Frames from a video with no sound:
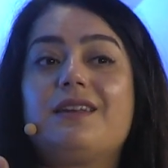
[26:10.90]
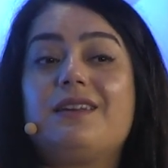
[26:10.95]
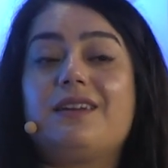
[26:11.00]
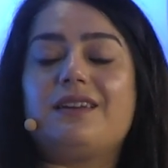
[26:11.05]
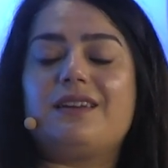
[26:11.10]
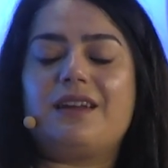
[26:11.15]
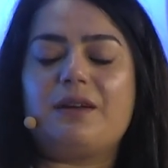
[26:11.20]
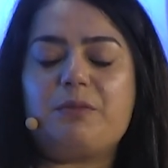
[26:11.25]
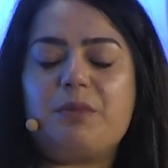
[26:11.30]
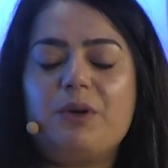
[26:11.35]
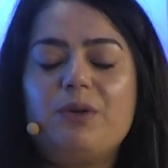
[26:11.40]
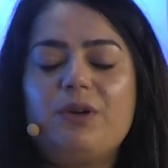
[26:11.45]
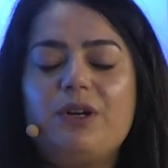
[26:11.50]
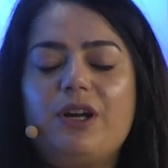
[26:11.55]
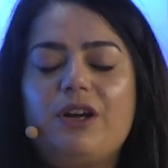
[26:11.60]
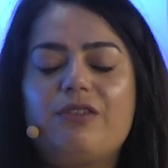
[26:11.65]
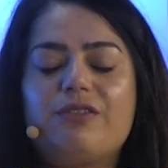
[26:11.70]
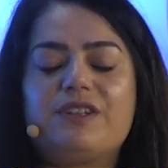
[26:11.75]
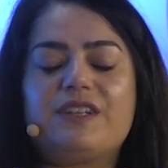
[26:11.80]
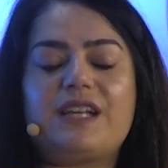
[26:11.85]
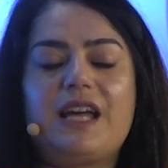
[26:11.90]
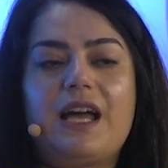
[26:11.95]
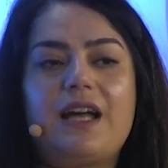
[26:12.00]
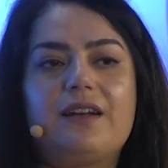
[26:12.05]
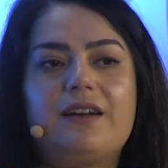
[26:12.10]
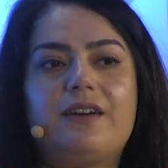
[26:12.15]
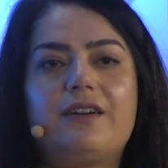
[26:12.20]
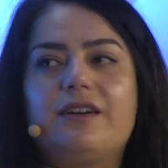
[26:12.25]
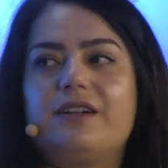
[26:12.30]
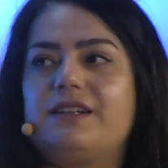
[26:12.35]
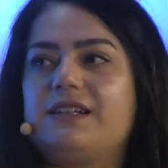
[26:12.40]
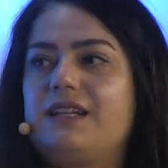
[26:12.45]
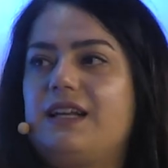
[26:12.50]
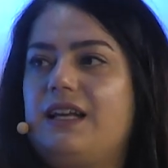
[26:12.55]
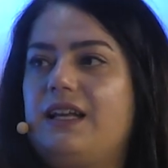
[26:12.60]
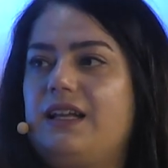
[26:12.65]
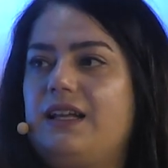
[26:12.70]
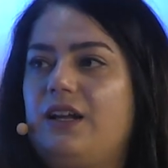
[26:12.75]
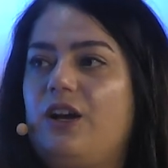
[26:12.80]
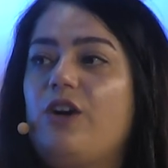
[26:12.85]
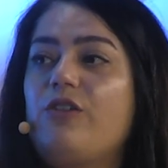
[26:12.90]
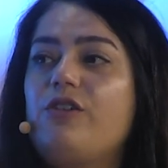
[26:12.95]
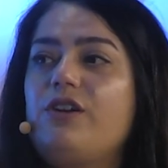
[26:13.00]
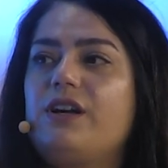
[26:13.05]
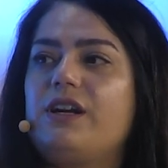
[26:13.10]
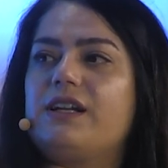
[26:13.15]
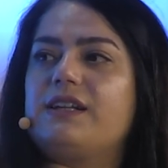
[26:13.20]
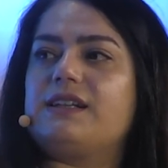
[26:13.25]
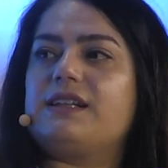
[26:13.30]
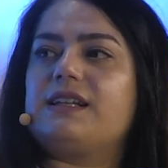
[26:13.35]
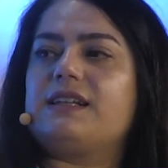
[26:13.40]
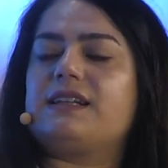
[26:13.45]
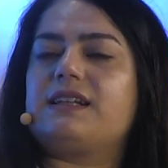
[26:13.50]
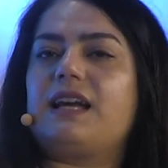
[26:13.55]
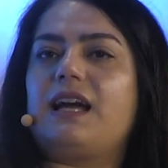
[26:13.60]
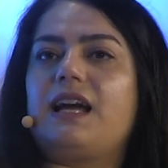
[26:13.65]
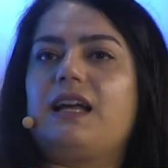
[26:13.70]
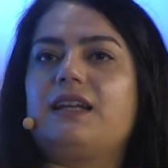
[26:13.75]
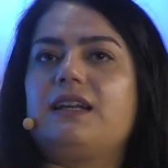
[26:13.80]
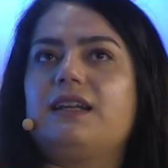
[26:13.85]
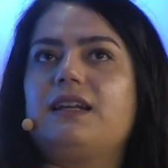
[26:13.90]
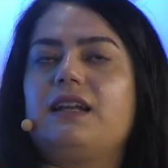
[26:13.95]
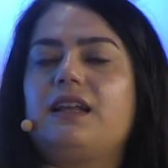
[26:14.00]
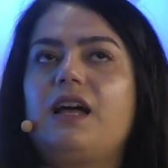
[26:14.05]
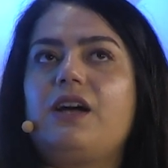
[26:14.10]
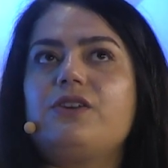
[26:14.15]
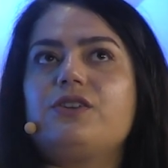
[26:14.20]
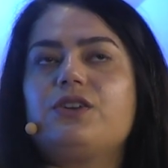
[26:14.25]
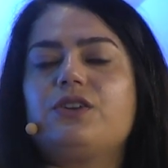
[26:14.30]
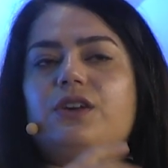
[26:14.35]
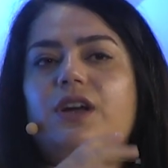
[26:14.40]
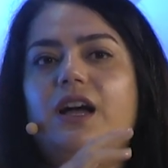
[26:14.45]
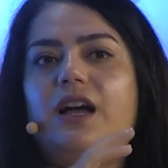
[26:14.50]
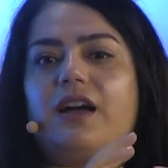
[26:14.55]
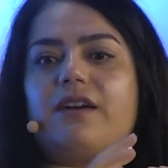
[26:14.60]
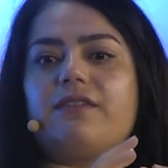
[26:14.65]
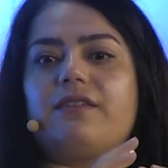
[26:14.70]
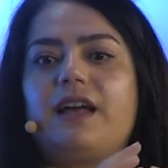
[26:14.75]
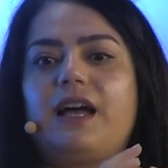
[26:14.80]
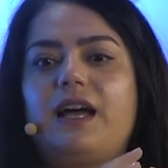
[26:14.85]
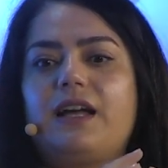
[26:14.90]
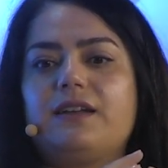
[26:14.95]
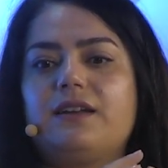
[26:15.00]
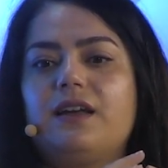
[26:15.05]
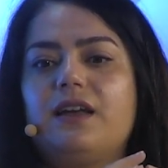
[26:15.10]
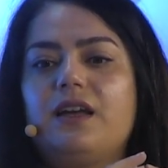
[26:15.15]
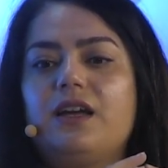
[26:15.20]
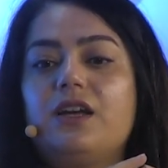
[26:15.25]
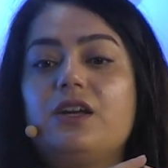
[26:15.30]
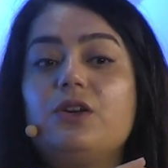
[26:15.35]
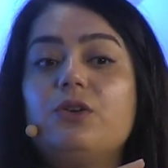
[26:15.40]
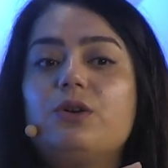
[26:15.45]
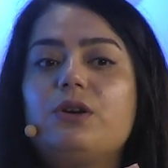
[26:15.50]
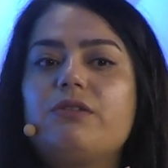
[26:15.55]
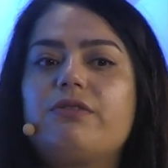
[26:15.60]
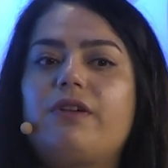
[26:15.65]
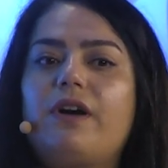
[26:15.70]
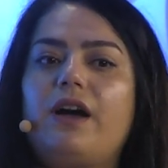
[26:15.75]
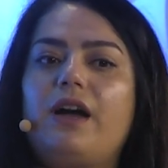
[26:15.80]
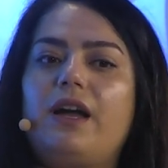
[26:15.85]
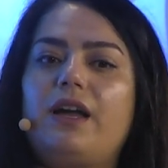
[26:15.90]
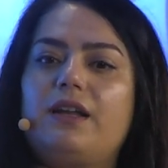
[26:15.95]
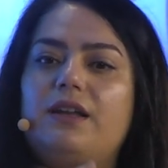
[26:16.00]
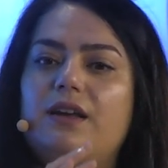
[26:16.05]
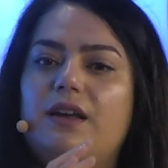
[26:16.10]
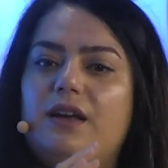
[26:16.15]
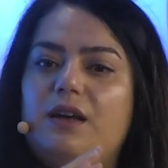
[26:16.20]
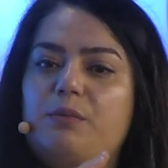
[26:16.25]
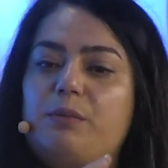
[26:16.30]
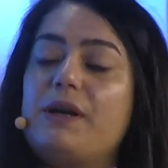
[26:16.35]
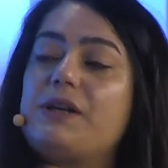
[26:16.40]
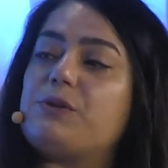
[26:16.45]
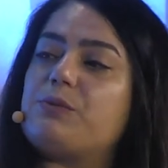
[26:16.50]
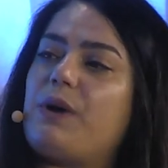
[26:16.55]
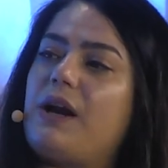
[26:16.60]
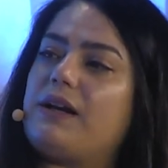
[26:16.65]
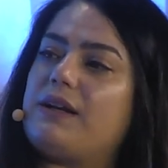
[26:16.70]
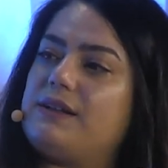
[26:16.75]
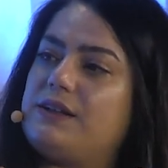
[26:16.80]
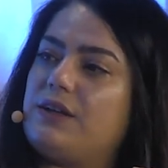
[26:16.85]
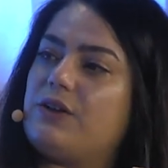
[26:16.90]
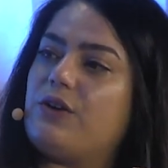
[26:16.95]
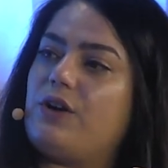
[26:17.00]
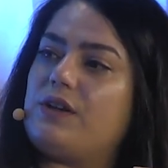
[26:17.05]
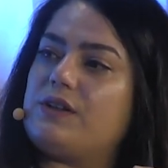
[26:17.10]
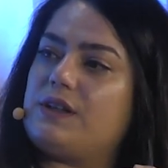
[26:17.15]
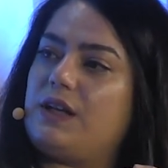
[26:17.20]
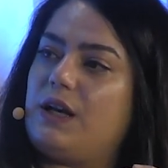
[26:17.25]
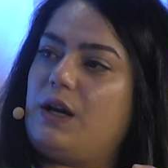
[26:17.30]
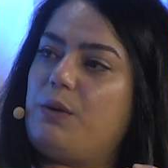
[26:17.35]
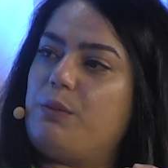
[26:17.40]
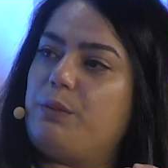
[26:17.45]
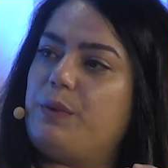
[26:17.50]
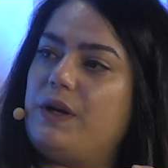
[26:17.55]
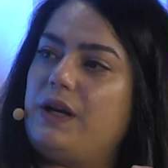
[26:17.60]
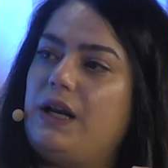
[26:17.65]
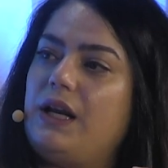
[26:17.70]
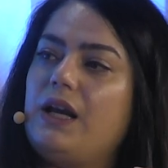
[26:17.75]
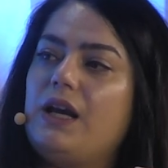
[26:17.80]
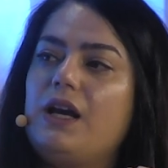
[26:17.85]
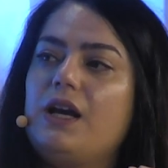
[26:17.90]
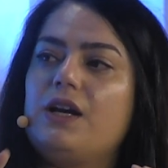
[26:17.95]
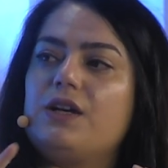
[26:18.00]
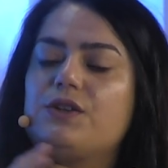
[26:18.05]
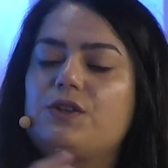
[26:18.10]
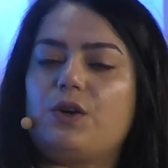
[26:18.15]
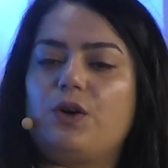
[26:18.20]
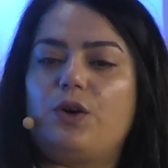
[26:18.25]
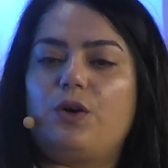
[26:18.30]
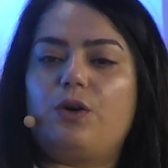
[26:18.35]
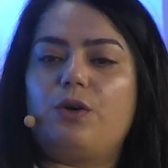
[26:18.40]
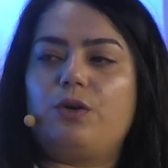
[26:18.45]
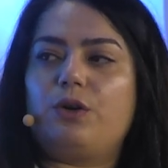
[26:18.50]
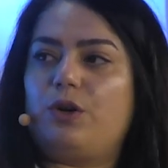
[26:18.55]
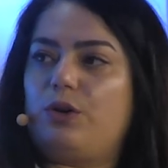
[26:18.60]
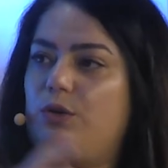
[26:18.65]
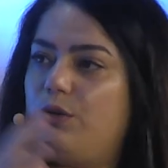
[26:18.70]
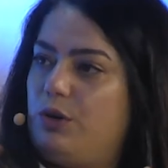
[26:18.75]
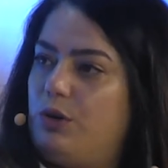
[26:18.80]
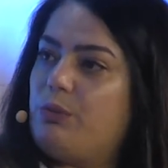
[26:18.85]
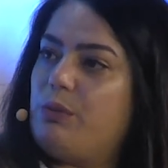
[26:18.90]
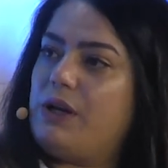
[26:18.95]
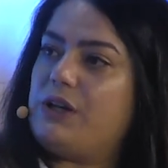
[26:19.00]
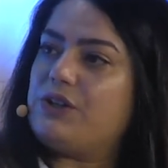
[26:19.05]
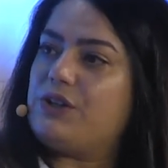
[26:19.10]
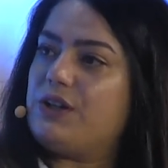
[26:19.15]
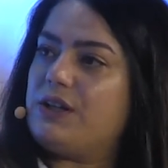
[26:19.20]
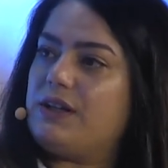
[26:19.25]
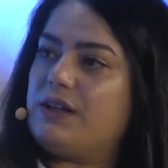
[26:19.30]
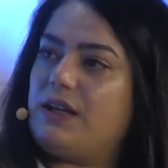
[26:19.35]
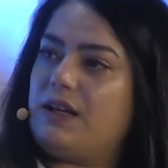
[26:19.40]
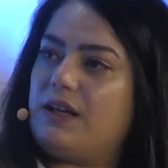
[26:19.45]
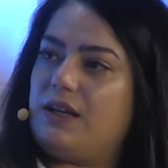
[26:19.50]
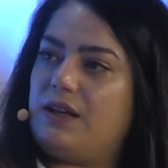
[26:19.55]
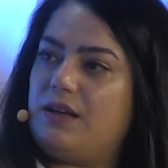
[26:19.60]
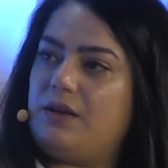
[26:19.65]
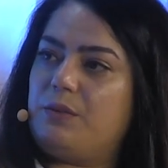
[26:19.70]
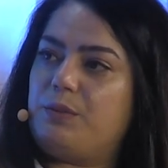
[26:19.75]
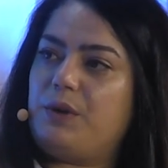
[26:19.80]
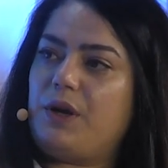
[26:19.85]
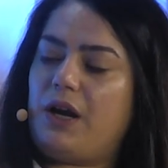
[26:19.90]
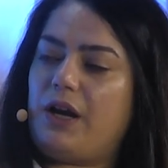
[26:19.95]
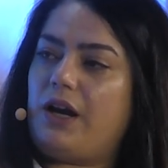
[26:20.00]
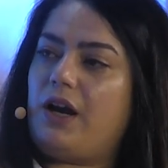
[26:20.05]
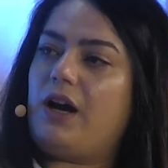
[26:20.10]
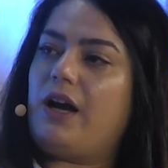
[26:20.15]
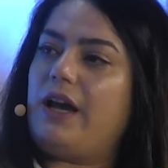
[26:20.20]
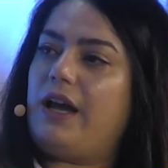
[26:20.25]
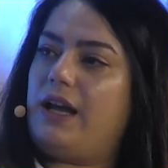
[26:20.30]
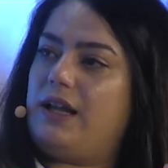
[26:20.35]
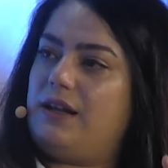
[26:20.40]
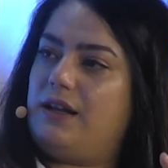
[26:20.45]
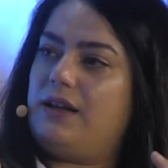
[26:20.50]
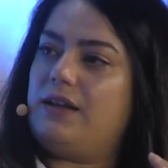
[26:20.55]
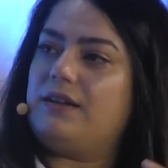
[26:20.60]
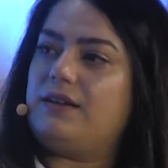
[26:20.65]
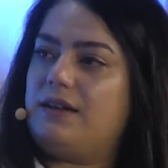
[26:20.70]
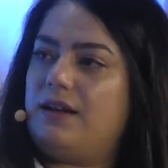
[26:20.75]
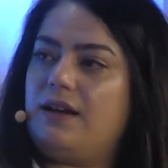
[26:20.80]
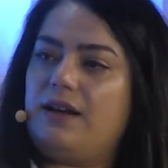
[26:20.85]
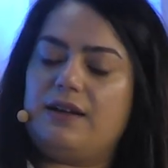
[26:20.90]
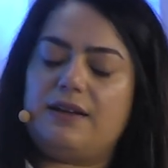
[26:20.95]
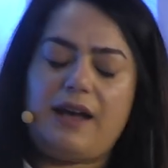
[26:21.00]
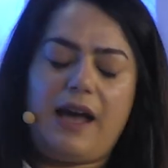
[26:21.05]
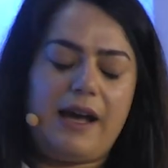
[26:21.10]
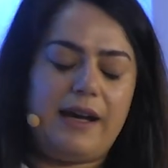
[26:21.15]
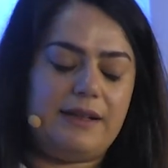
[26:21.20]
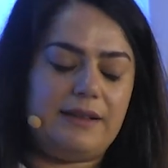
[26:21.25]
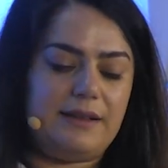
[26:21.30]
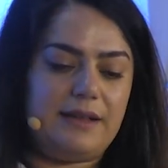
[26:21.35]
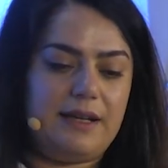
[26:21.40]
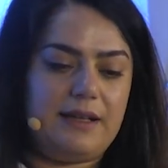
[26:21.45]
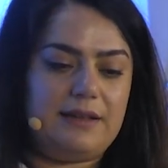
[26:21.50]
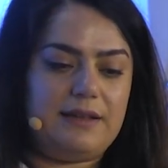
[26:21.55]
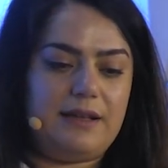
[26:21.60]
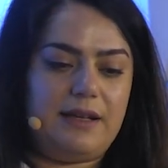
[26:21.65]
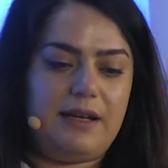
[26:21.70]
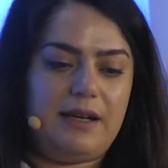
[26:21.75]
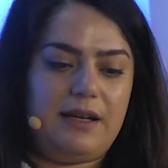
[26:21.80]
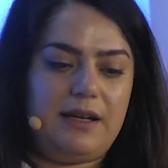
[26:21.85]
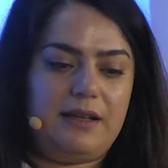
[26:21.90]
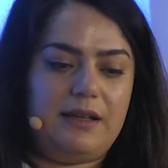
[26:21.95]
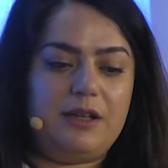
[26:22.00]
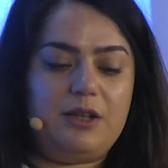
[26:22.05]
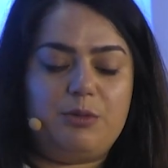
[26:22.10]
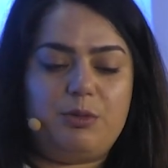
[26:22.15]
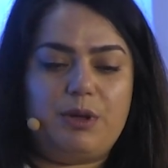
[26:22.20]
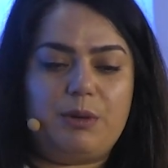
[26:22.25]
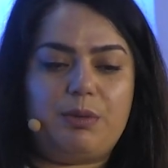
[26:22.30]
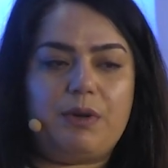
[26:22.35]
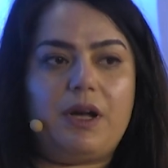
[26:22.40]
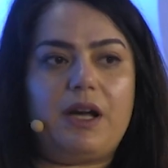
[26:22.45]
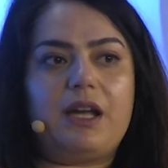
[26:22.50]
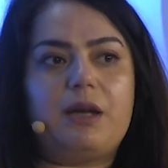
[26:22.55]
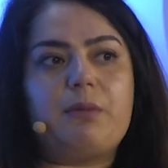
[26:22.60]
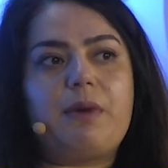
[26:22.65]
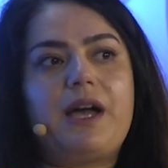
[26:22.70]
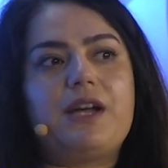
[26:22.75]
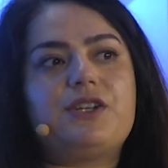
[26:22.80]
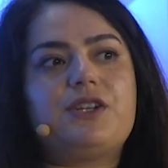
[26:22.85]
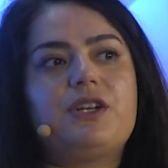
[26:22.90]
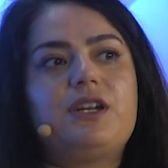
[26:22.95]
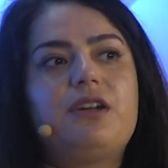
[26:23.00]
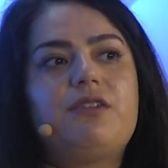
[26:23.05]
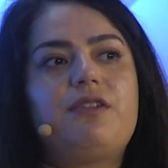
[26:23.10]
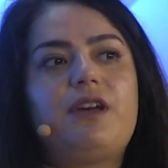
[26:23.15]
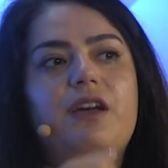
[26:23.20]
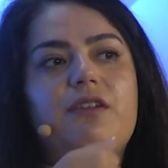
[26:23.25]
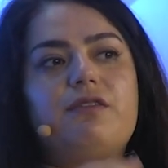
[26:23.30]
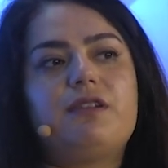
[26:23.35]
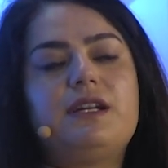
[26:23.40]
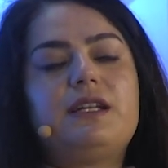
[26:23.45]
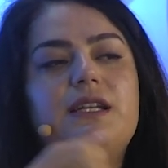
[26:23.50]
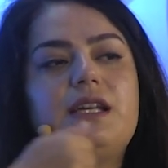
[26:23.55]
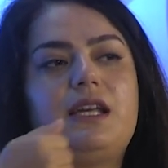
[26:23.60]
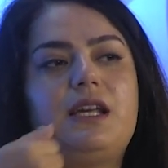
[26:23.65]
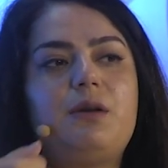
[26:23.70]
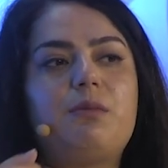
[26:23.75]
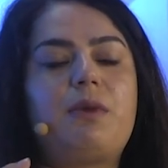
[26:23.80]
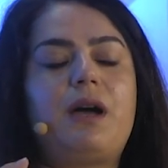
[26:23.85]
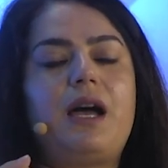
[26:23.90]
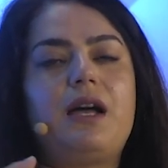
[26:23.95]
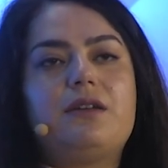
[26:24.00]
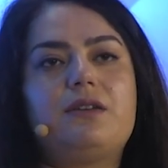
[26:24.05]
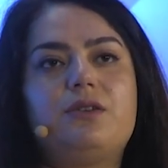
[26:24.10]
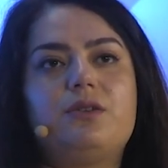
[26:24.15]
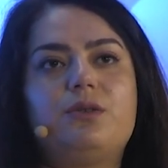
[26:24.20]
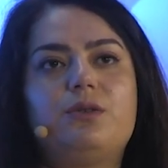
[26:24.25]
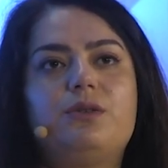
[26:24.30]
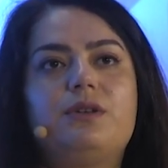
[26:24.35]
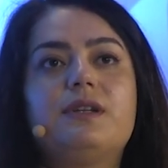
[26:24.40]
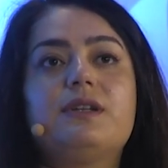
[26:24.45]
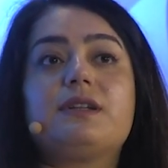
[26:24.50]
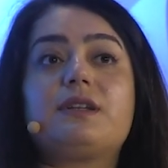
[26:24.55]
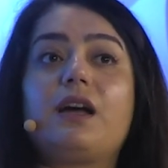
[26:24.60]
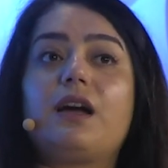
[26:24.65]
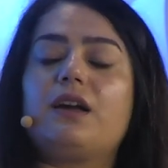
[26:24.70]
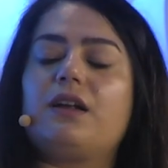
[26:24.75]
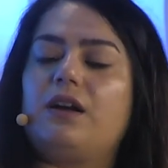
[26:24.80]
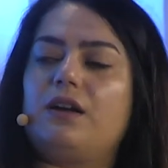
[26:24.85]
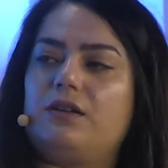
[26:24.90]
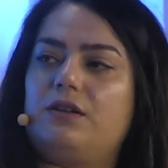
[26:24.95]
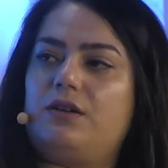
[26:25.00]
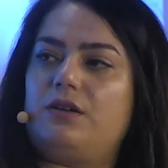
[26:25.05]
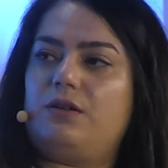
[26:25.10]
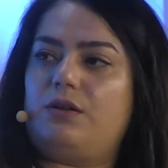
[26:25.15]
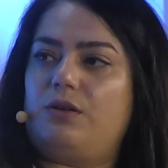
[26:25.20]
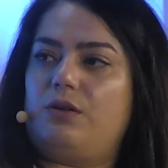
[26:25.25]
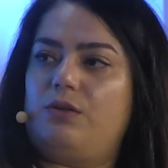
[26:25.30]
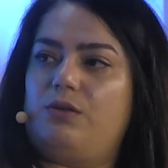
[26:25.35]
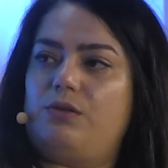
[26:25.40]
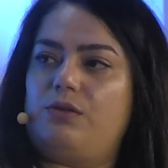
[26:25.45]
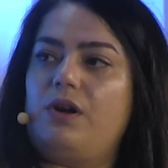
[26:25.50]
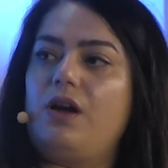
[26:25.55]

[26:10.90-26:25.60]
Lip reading: the beauty of standards and governance is that it allows you to have that unified best practice across the company. So, you mentioned the PII and the tags that need to be applied. Imagine if every team had to decide on their own